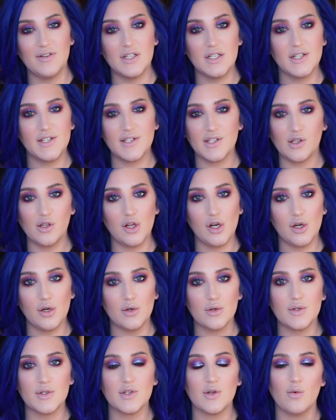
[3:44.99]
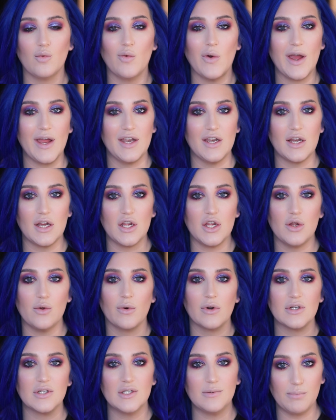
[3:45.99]
to disclose when you
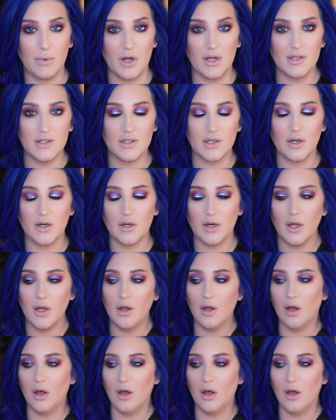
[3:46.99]
are sponsored.